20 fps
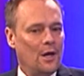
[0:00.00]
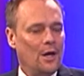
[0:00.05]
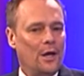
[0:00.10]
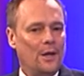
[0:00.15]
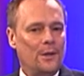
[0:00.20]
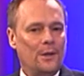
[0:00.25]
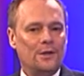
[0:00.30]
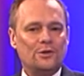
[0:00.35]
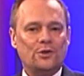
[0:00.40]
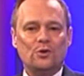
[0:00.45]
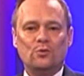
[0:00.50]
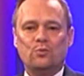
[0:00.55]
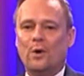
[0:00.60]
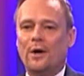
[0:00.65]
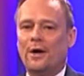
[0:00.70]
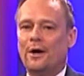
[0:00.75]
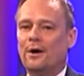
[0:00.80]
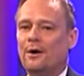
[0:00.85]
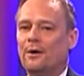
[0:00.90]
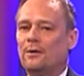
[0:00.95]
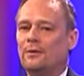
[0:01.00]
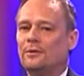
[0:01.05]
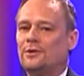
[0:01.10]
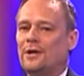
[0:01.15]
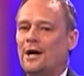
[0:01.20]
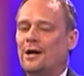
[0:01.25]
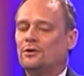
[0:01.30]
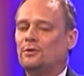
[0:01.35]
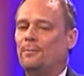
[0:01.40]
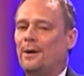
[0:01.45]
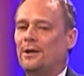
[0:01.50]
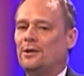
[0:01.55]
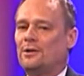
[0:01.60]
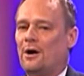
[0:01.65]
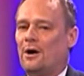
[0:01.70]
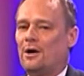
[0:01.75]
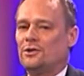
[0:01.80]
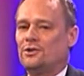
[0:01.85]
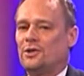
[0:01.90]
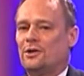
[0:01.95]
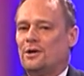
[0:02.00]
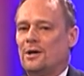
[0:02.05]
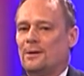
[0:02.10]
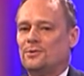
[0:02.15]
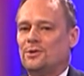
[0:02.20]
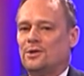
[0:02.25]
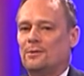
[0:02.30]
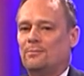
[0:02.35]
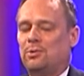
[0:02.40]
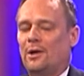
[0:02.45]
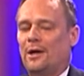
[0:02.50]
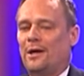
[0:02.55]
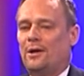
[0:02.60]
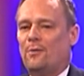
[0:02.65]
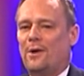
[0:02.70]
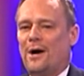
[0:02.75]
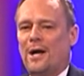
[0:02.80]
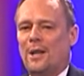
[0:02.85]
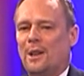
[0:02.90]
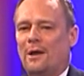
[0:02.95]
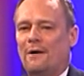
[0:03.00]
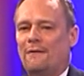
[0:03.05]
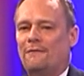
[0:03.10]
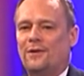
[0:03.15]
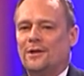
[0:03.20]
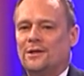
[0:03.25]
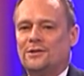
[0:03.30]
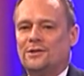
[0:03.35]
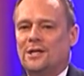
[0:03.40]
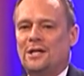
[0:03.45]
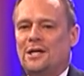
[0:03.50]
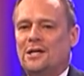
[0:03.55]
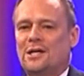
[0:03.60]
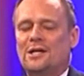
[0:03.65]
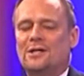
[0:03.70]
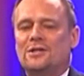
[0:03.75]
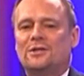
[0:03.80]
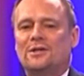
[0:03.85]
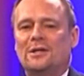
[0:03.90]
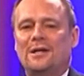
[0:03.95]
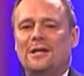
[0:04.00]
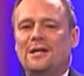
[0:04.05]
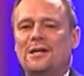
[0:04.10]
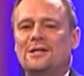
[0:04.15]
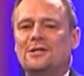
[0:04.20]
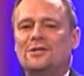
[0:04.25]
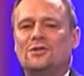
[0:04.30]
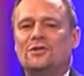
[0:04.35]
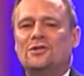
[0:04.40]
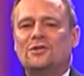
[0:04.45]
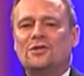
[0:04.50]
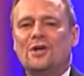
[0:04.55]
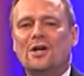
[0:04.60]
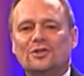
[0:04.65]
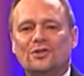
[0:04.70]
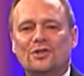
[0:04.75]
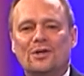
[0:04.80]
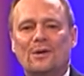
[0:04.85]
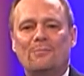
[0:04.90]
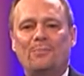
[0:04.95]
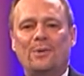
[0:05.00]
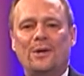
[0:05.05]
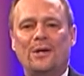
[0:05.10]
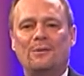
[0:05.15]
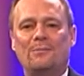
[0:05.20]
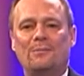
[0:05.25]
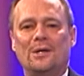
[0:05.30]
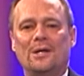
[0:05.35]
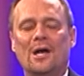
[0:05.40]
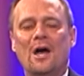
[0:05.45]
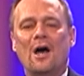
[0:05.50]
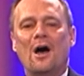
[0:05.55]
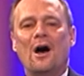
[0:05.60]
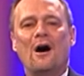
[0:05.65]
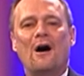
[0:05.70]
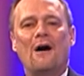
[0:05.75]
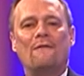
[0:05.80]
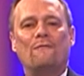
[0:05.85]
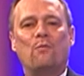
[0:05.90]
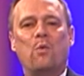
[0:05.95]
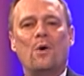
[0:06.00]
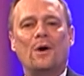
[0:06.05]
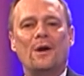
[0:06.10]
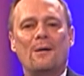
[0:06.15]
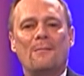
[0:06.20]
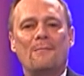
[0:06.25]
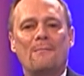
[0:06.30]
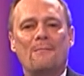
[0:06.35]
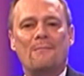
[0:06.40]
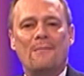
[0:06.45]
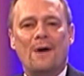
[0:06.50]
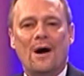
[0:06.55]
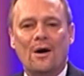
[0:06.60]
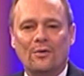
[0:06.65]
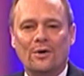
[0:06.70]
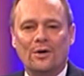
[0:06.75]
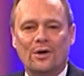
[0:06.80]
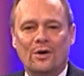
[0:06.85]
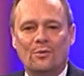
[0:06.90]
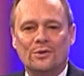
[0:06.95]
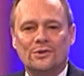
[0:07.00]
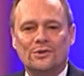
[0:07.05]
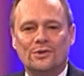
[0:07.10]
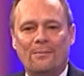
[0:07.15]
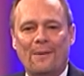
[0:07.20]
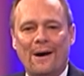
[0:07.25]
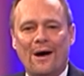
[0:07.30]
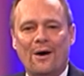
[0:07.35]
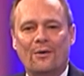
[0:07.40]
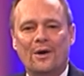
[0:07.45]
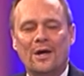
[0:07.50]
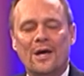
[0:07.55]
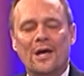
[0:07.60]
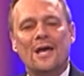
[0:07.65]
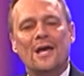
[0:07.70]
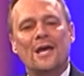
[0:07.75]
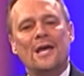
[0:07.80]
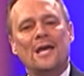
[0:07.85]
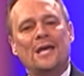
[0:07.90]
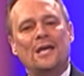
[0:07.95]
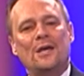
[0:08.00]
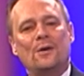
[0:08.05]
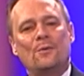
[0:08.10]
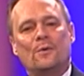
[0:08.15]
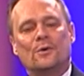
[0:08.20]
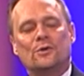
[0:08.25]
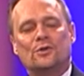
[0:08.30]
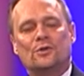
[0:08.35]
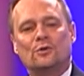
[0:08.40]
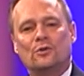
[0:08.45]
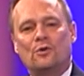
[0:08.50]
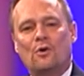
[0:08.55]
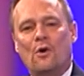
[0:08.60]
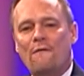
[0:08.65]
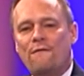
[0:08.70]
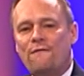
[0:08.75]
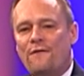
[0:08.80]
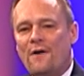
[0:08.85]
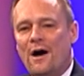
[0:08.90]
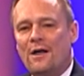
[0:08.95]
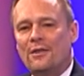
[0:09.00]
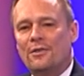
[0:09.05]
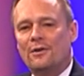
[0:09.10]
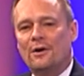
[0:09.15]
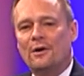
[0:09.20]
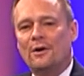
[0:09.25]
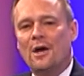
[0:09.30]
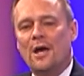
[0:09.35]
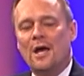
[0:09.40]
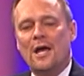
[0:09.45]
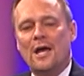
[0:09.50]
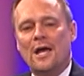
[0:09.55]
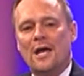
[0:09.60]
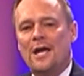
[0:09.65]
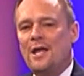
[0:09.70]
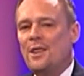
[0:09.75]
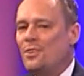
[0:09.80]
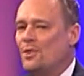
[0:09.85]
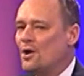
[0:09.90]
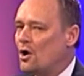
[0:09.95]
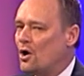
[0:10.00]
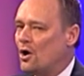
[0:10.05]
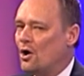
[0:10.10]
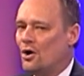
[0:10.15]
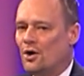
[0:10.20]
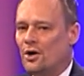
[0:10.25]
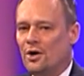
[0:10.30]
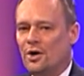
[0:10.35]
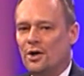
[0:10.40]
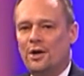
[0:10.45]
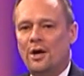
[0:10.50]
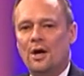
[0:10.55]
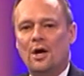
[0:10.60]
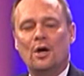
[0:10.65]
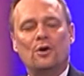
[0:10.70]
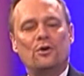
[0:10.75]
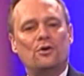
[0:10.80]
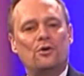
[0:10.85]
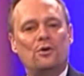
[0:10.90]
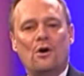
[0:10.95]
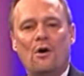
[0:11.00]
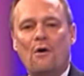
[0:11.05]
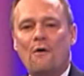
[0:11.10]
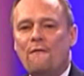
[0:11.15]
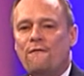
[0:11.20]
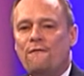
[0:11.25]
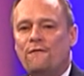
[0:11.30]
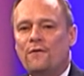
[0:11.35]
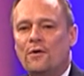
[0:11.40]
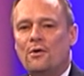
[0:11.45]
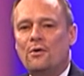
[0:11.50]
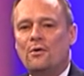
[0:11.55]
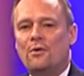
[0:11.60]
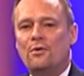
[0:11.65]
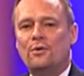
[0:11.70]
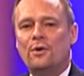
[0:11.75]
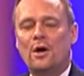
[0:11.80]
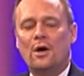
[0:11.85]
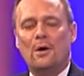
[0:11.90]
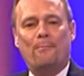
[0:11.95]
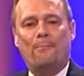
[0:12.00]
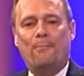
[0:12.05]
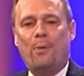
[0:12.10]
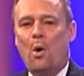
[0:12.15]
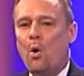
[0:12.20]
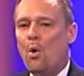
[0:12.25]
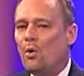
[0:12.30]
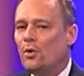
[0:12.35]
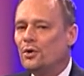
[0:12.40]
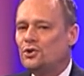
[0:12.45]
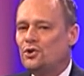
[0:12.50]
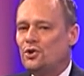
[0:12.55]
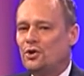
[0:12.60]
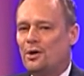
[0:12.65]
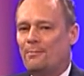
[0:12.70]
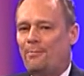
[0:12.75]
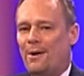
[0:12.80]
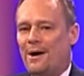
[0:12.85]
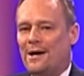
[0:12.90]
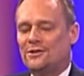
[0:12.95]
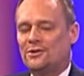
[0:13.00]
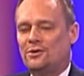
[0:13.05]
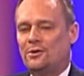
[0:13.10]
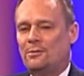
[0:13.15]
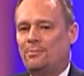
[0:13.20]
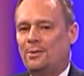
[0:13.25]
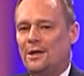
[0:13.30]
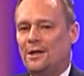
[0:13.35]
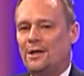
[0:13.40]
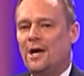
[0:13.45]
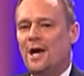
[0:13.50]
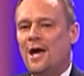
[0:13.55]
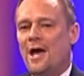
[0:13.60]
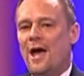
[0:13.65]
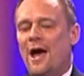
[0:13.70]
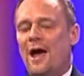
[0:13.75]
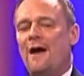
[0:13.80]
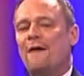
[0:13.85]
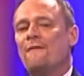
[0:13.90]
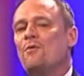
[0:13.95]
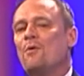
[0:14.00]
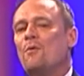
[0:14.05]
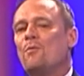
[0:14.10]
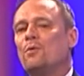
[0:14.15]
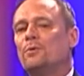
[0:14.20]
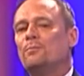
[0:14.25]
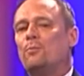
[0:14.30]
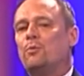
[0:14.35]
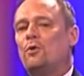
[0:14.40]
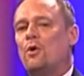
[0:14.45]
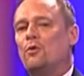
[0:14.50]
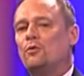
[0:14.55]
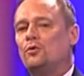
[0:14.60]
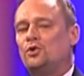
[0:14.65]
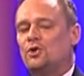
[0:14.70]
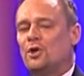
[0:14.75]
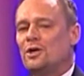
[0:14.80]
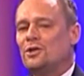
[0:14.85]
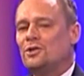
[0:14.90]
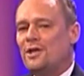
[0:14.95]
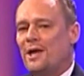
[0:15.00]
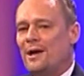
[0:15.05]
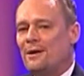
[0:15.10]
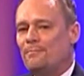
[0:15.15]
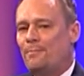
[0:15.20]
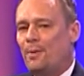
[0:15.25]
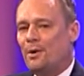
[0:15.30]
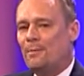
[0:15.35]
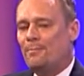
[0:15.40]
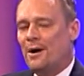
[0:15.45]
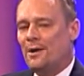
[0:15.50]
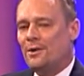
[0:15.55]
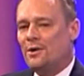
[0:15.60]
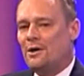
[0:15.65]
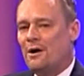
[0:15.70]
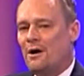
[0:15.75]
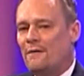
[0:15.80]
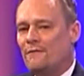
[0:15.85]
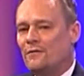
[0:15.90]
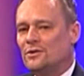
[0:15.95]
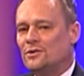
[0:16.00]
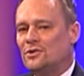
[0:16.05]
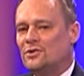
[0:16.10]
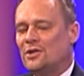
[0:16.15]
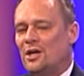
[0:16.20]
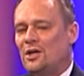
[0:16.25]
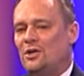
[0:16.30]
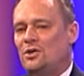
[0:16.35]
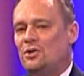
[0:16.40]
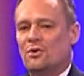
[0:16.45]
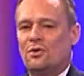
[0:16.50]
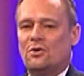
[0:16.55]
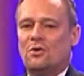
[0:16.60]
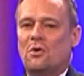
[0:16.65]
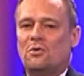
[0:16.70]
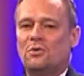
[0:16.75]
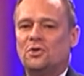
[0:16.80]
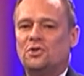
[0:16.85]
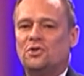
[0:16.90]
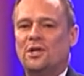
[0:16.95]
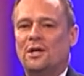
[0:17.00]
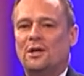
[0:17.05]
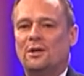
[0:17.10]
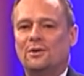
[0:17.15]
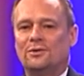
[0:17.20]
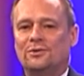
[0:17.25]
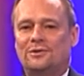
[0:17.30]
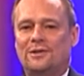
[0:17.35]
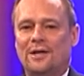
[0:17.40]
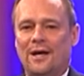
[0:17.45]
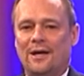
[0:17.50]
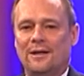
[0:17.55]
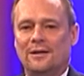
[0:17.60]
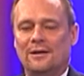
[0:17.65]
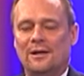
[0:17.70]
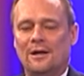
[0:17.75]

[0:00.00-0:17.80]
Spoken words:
And this is where Dr. Ben Carson comes into play and why I love this. He is such an epitome of what America was about. He was no father, in the hood, no food, poor as you could possibly be. Everyone would judge that book by the cover and say, you're going to jail or dead.